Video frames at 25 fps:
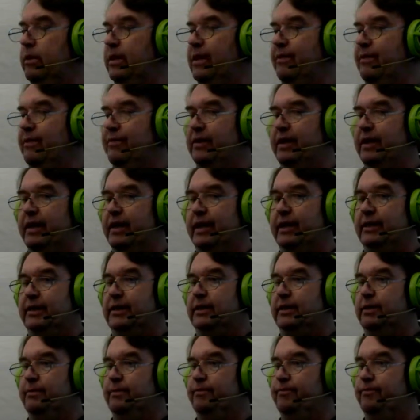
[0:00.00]

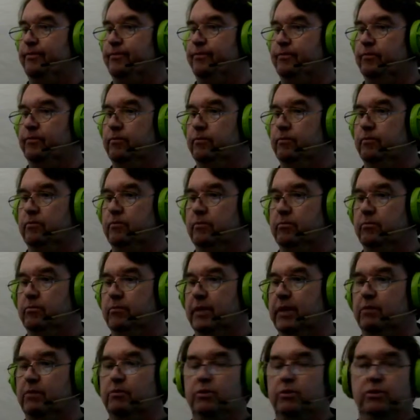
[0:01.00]
Nevertheless,
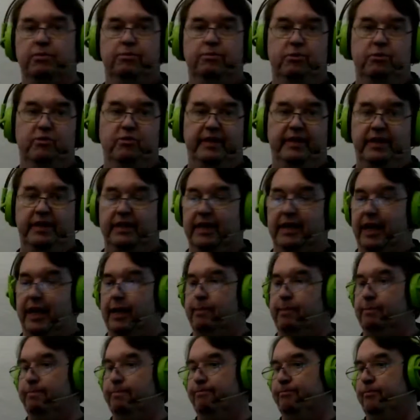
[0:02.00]
it was moving
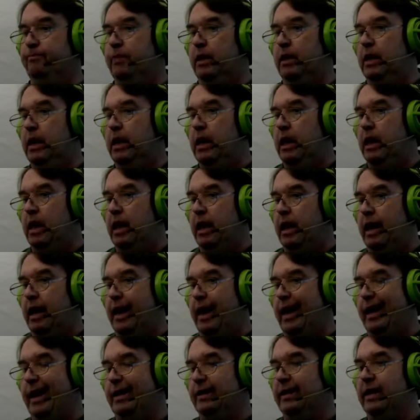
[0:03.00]
time.
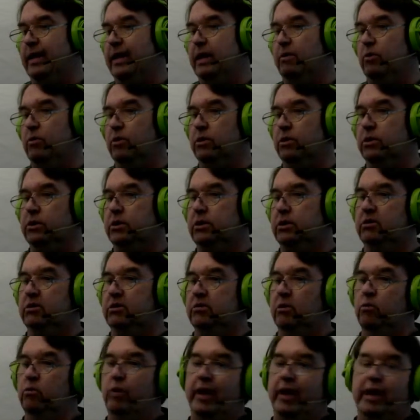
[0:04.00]
And he
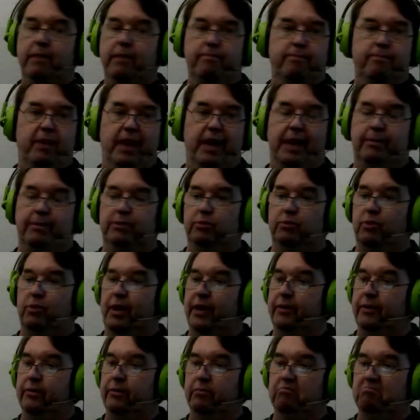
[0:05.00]
was away perhaps
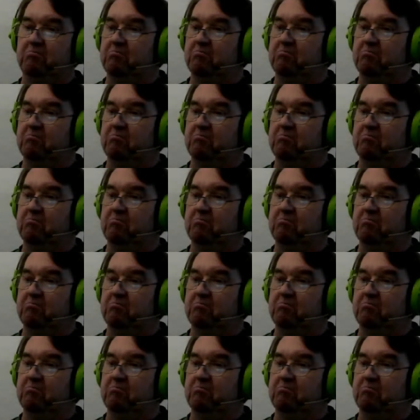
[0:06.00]
1,